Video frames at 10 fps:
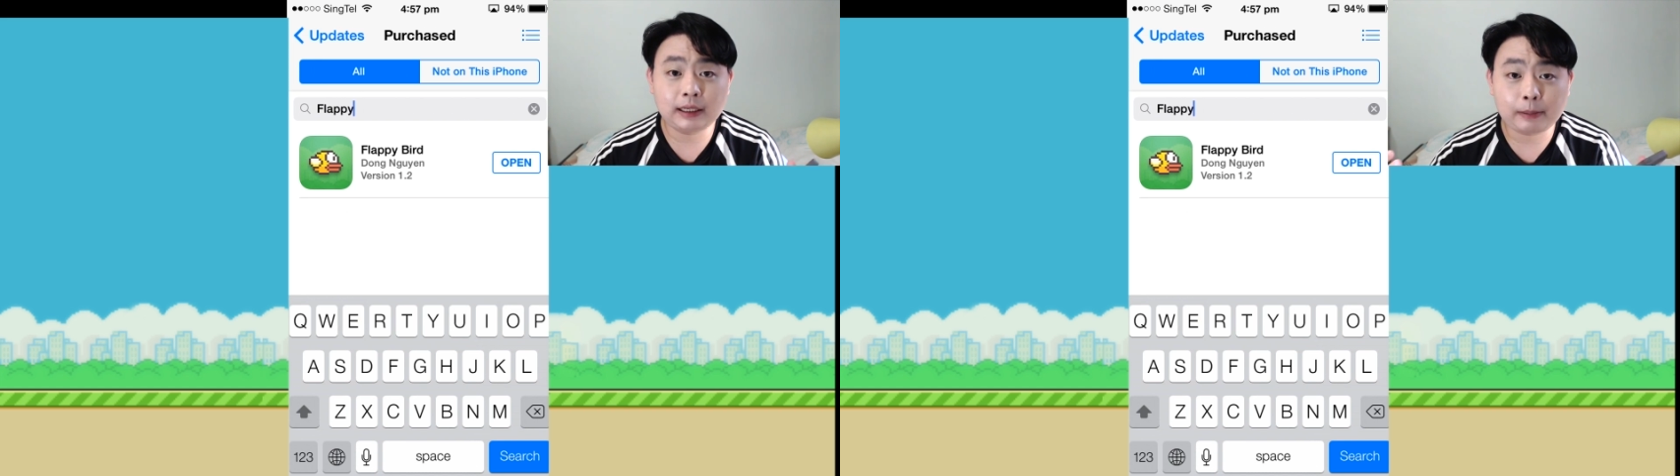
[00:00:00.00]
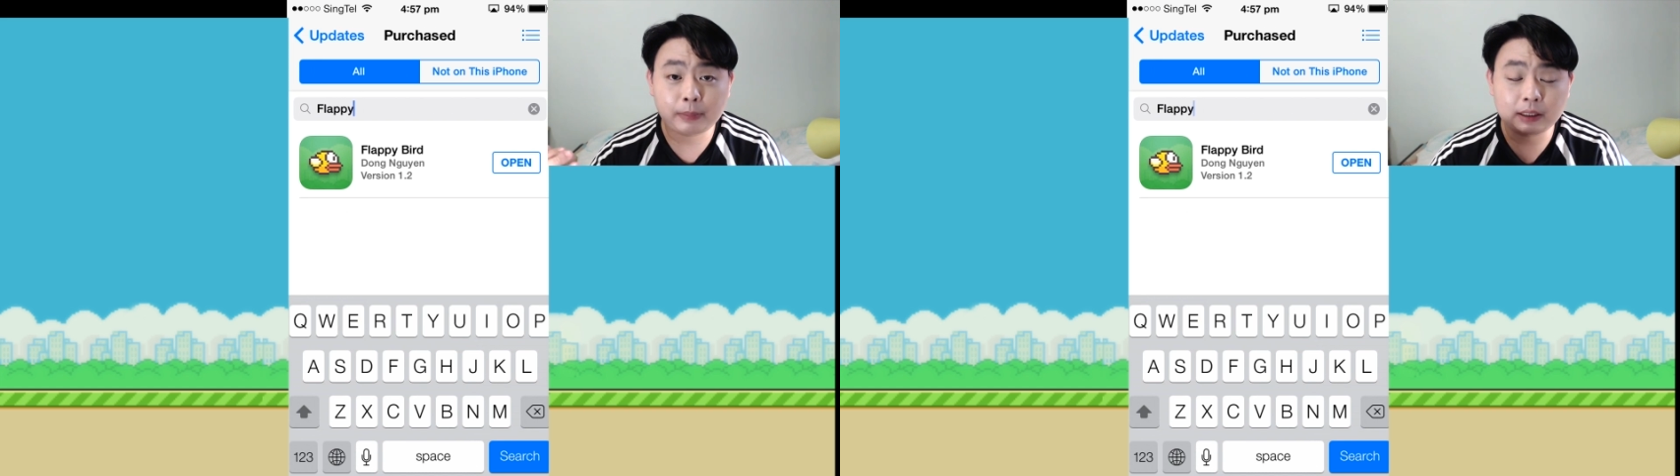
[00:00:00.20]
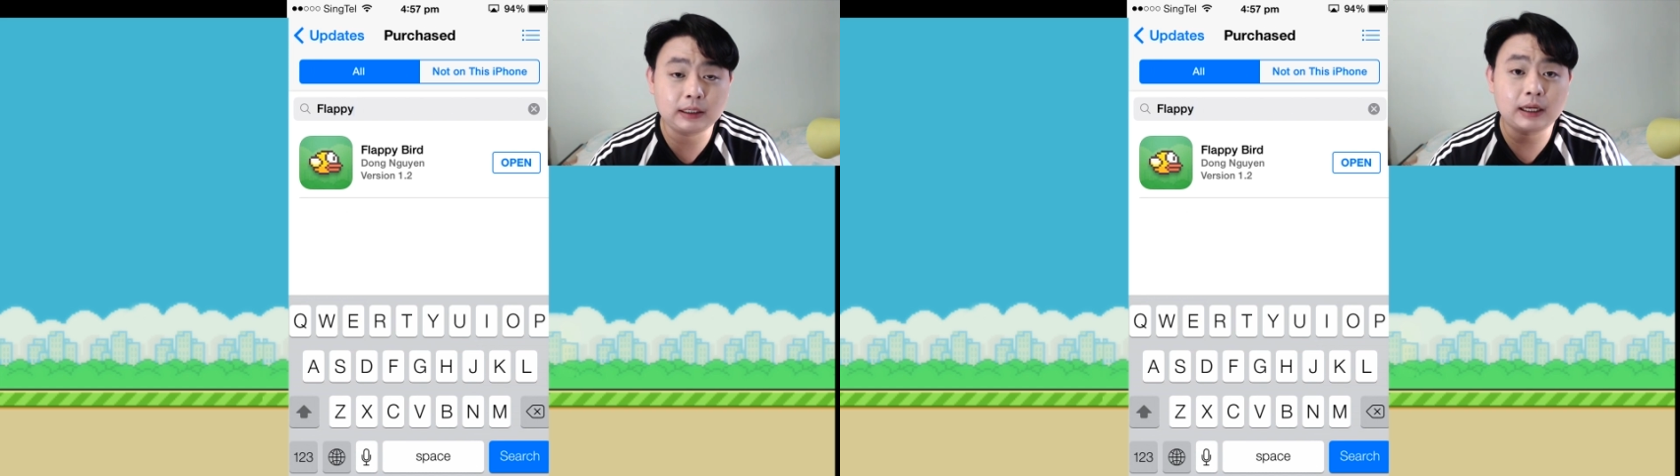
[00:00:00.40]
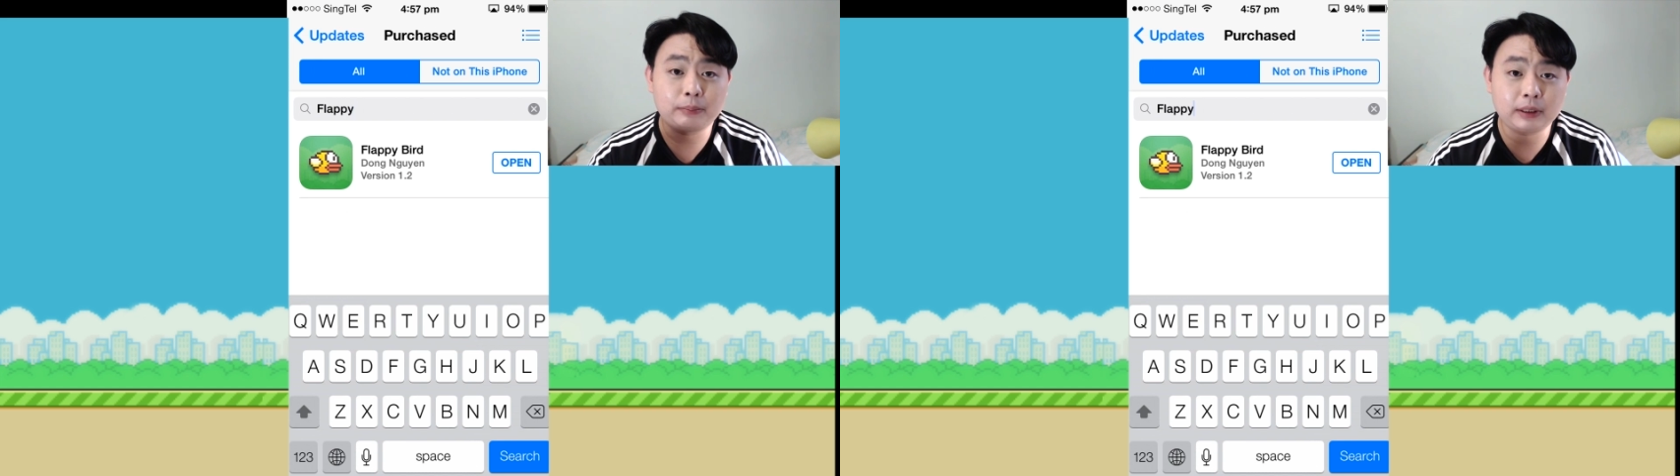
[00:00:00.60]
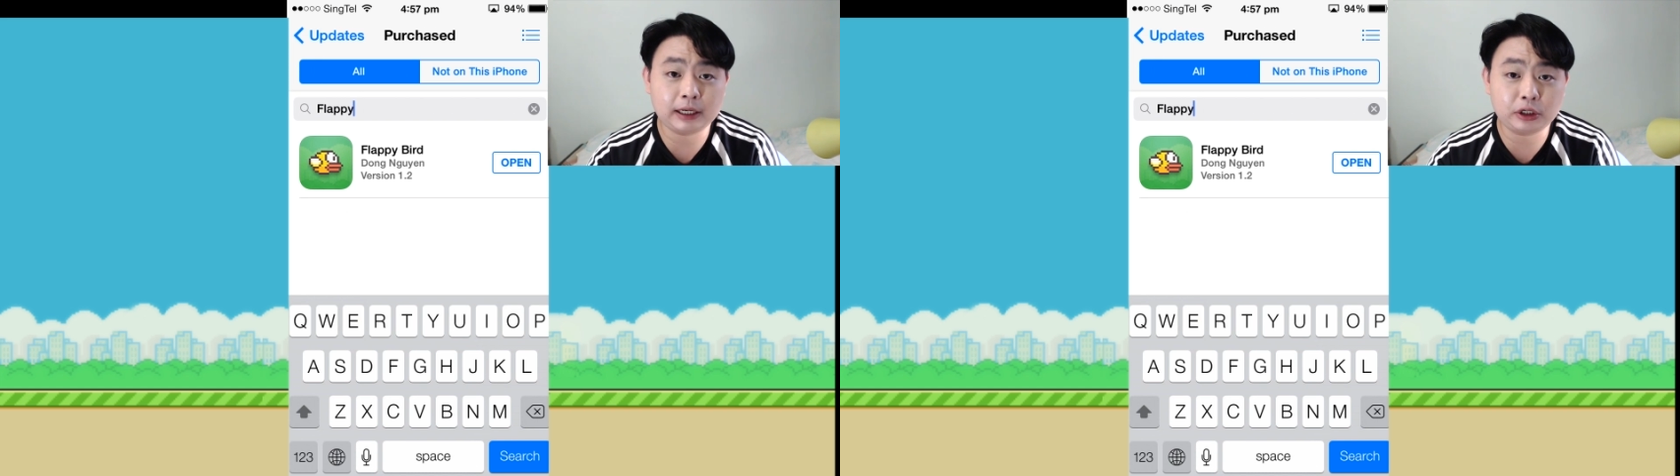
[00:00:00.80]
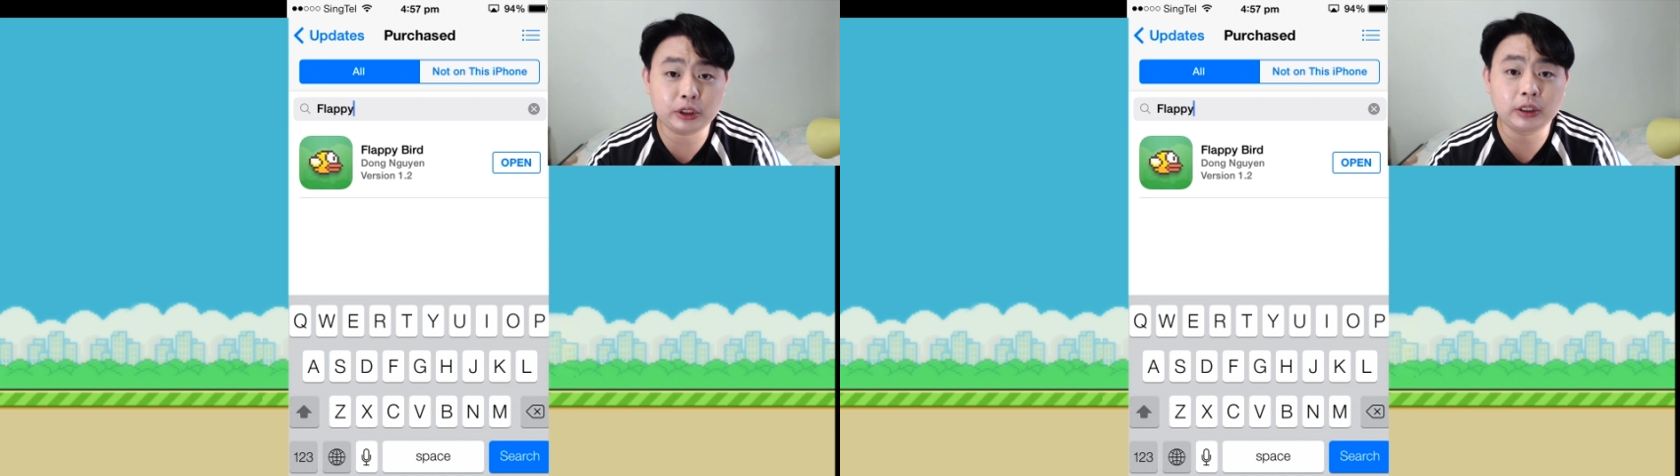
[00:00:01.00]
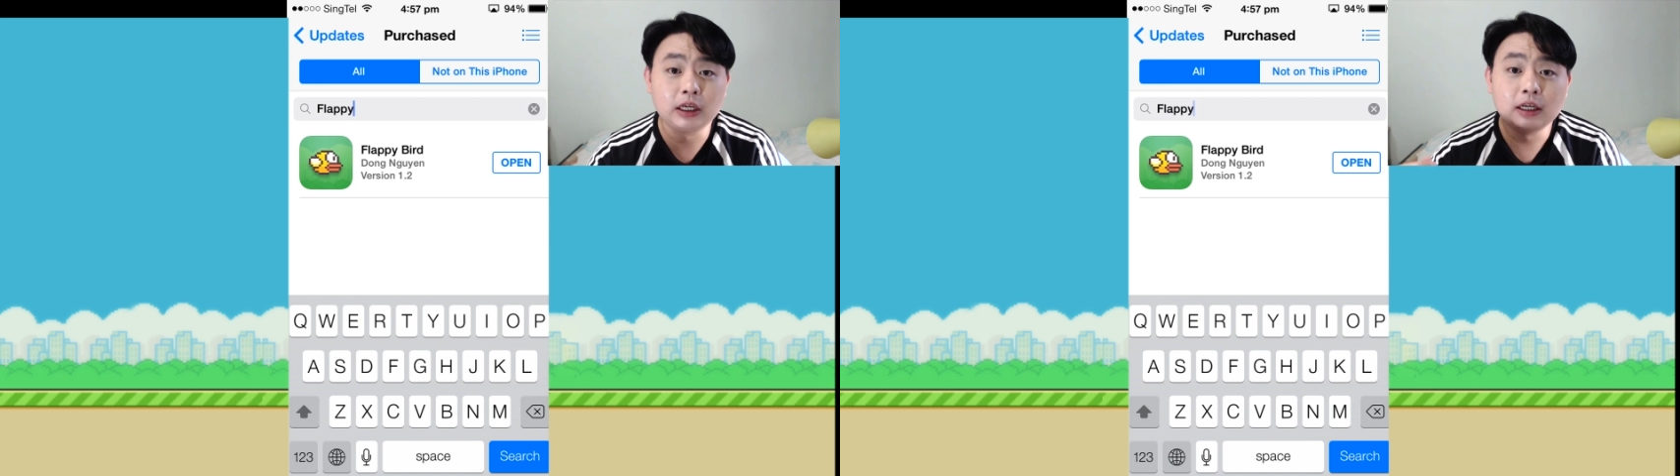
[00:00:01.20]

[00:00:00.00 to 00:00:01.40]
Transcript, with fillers: that particular application.